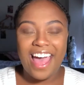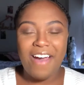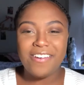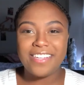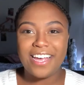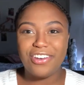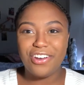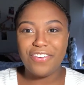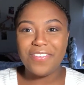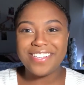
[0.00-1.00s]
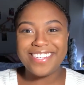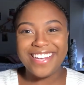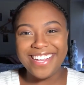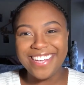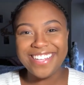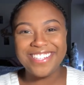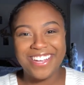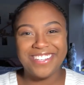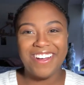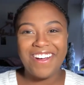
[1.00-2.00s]
I was like nervous
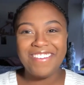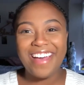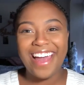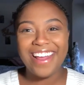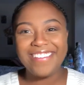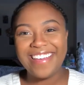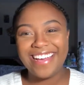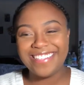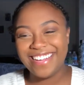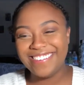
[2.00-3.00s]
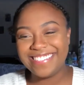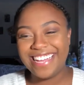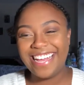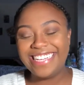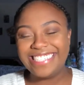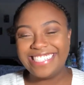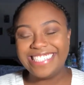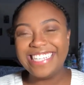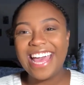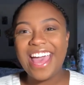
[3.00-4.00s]
to talk about it because I was like, I
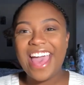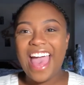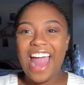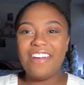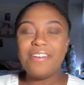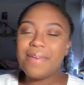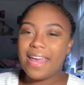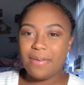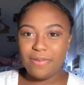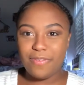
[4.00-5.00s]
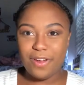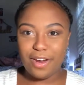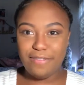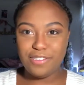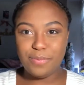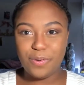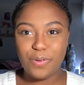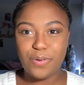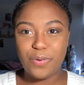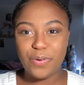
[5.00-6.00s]
don't want to make anyone feel
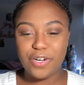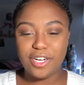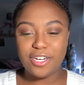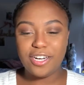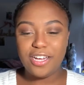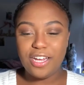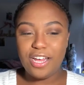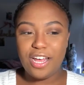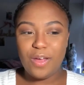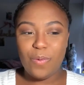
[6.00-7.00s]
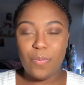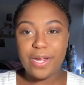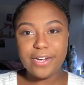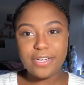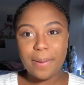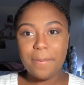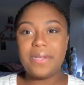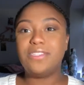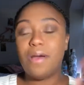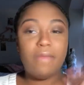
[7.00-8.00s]
uncomfortable or weird,
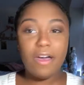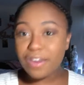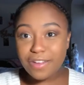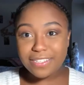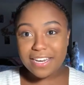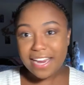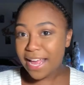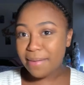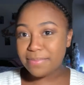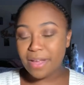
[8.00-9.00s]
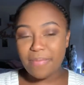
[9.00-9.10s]
but so I'm not gonna use any names.